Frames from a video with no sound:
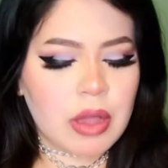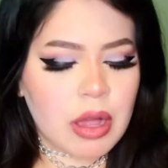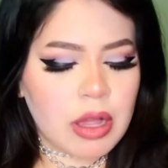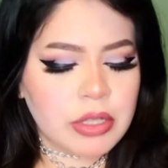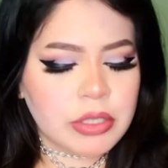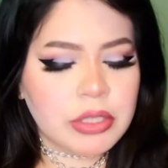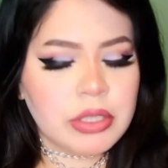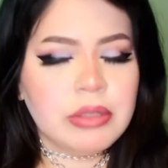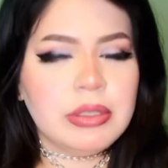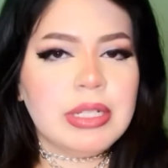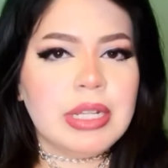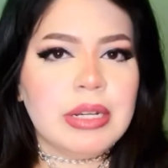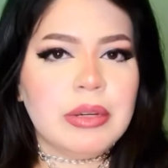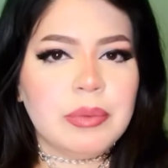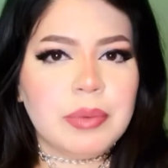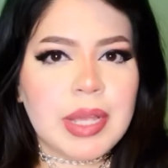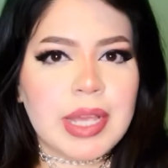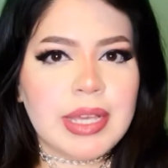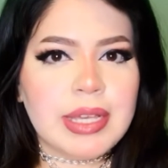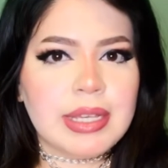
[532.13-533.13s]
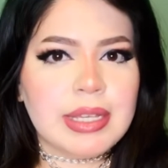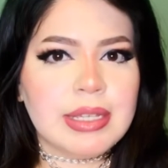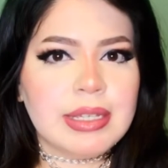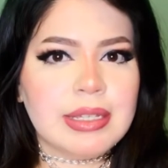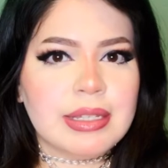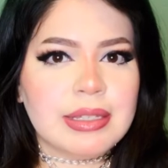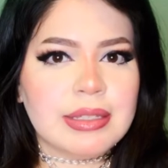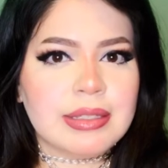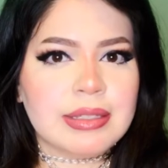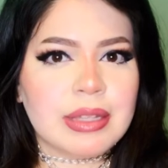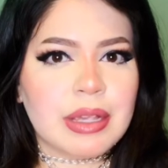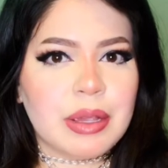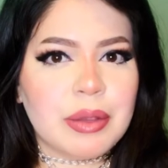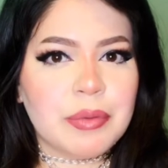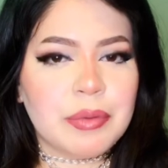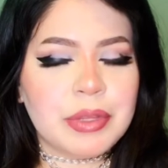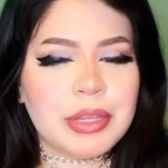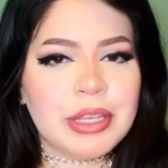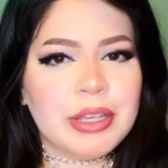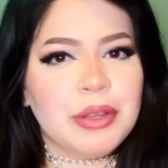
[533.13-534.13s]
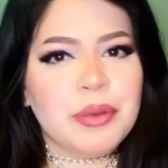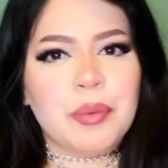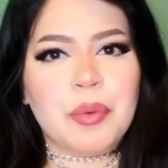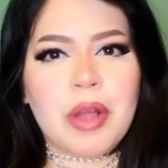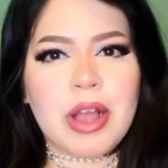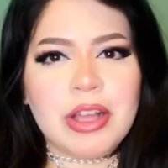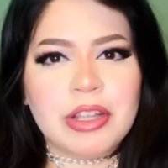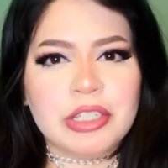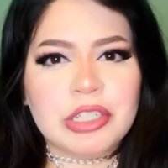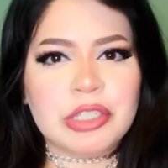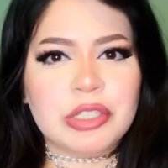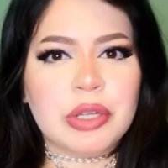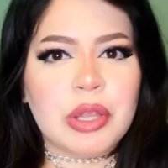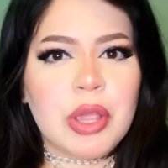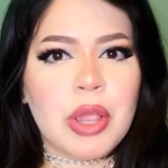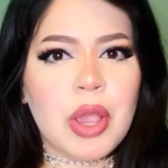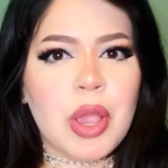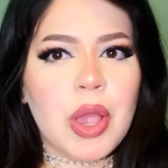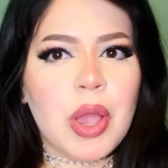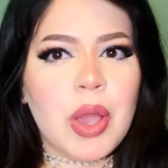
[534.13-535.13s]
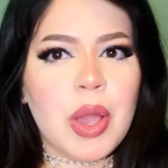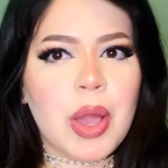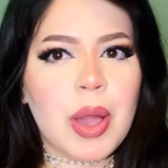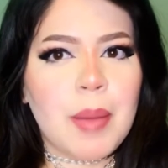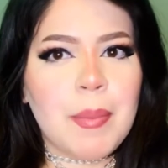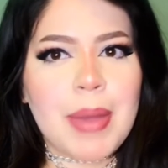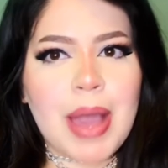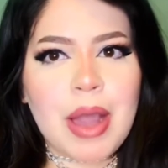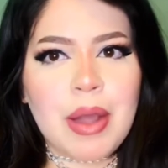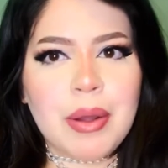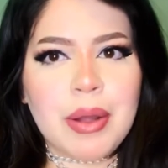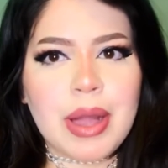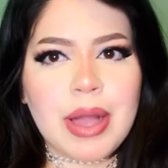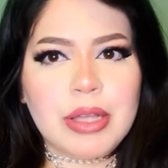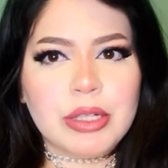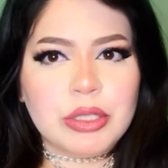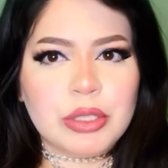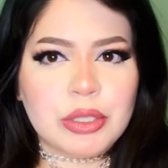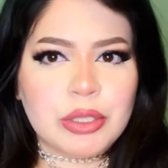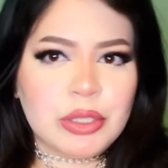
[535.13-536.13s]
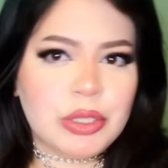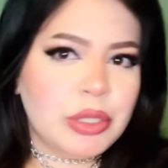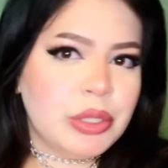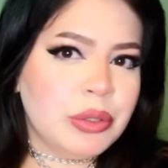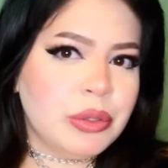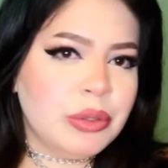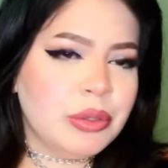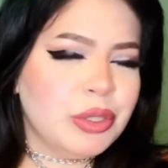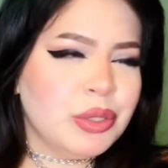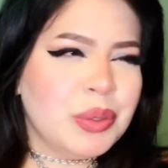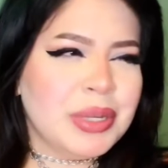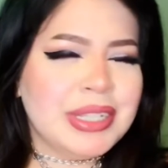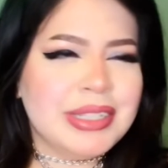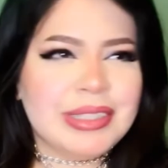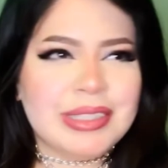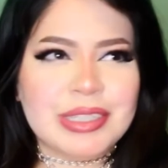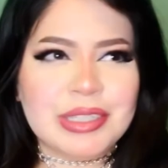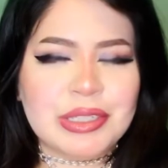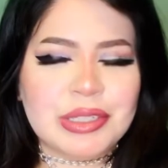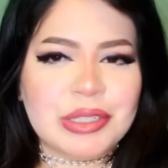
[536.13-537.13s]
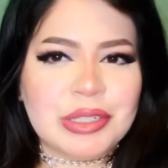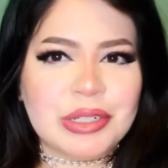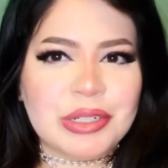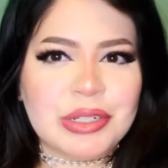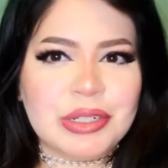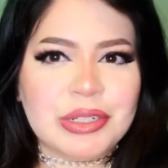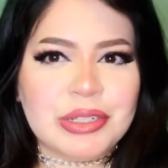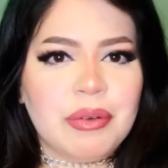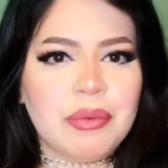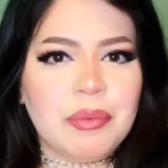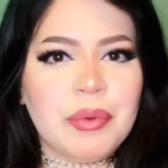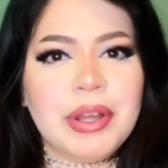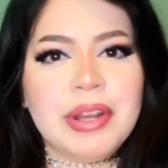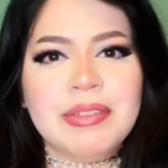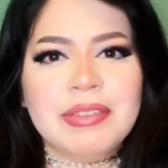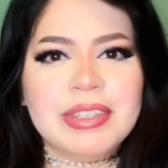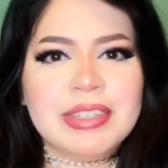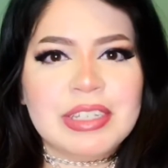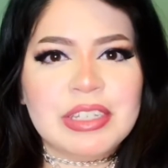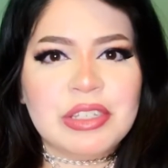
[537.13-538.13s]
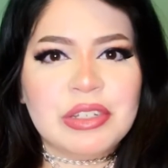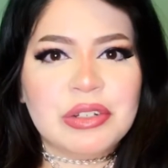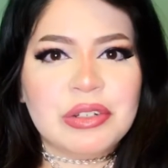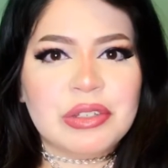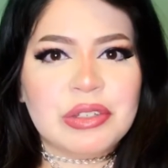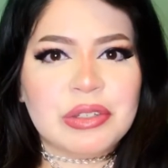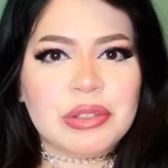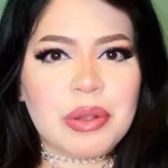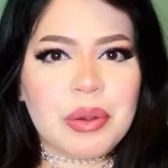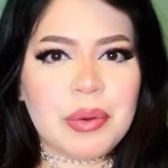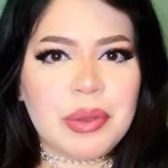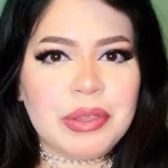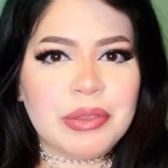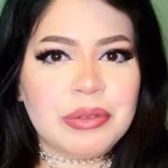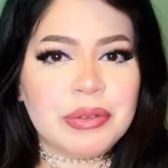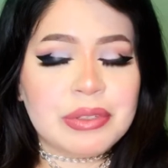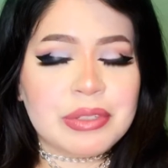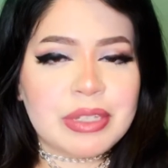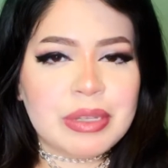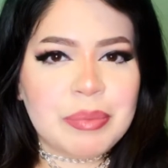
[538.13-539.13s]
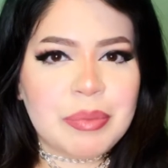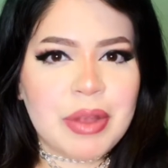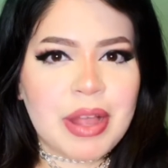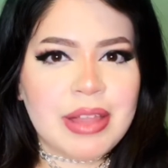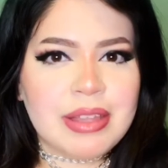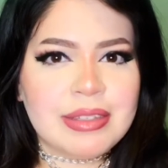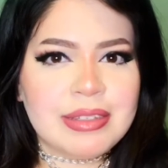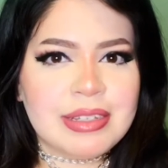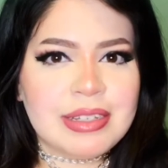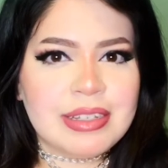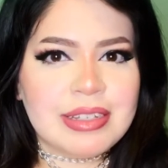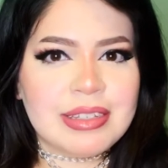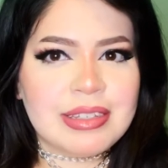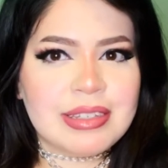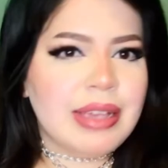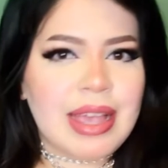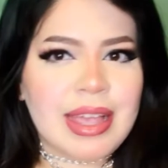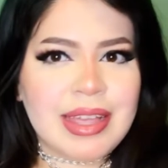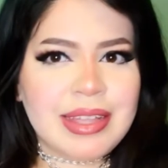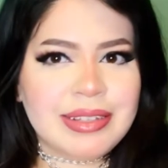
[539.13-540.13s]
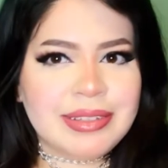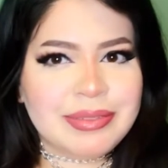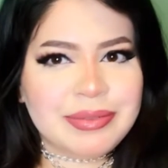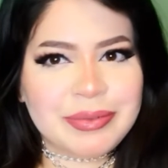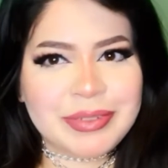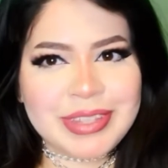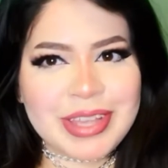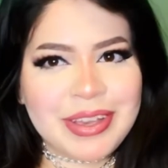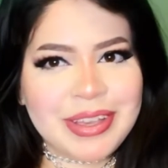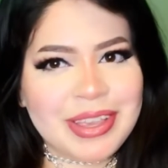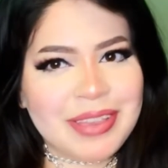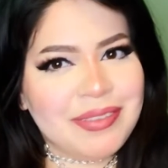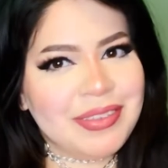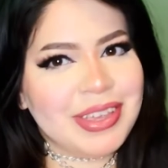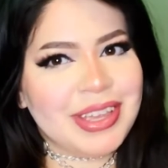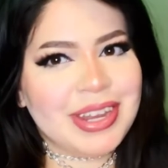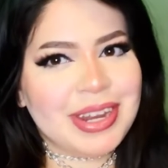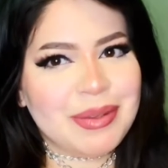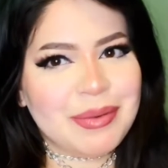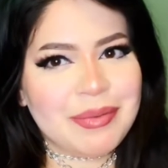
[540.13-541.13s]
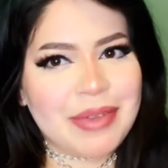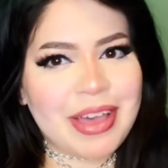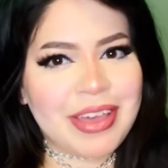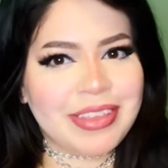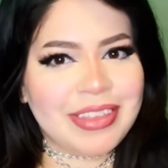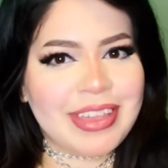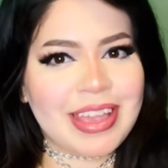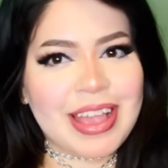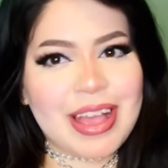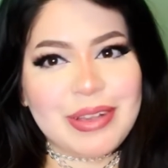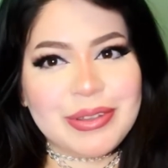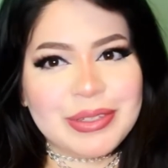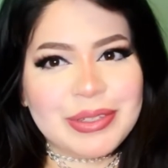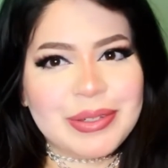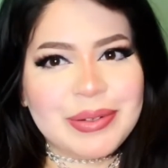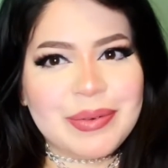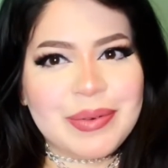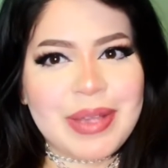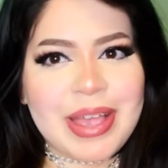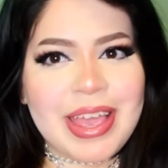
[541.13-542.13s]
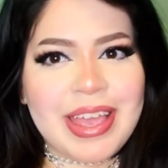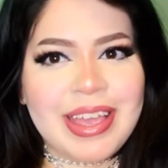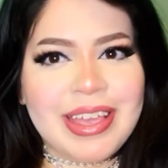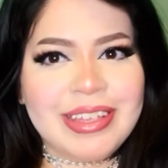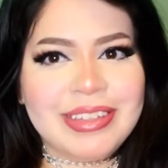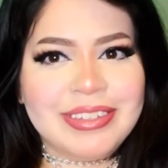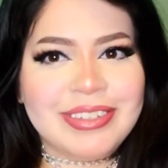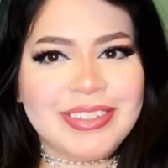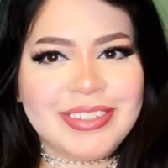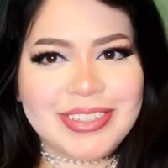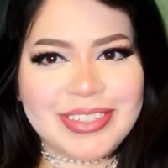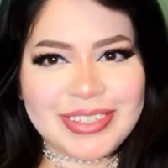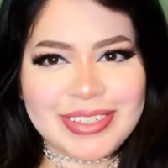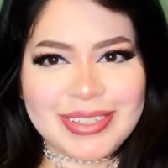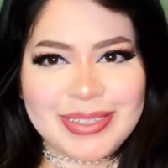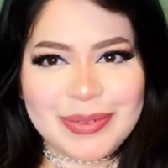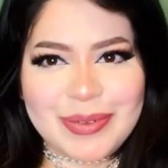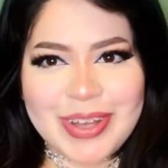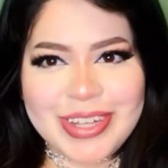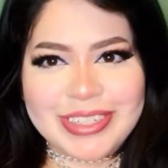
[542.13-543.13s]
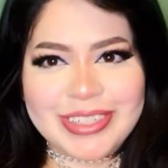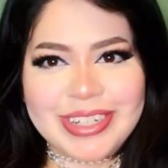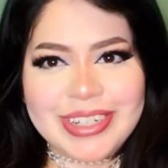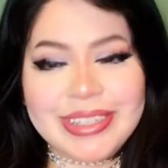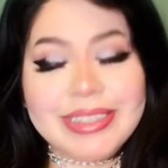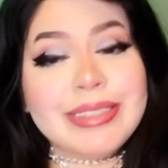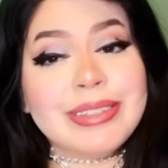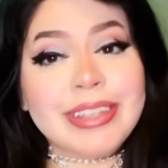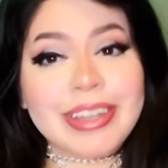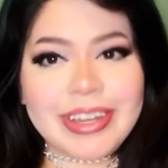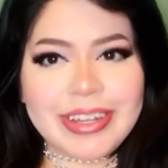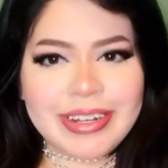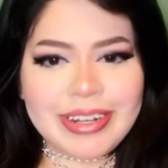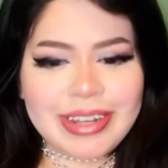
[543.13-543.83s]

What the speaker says: Also, Dead Awake is a really good watch about 2 twin sisters. One of the sisters is going through sleep paralysis, and without giving anything else away, you should just watch it. It's good.